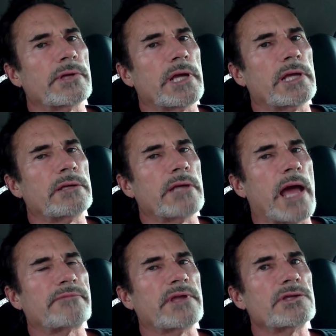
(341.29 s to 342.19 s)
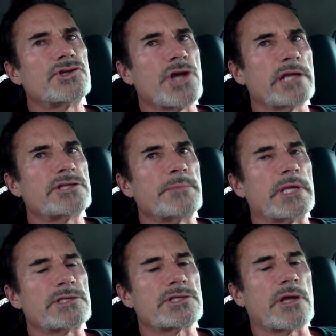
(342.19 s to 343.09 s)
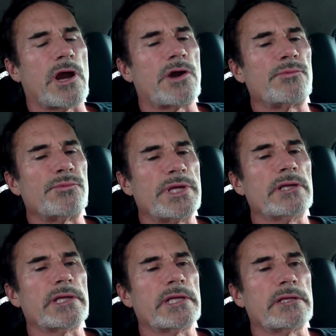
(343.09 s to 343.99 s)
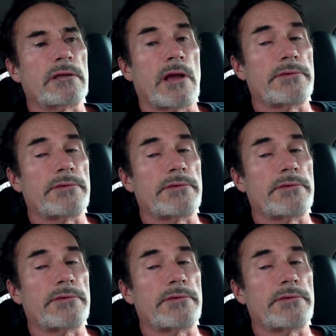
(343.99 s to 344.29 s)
And I think judgments are really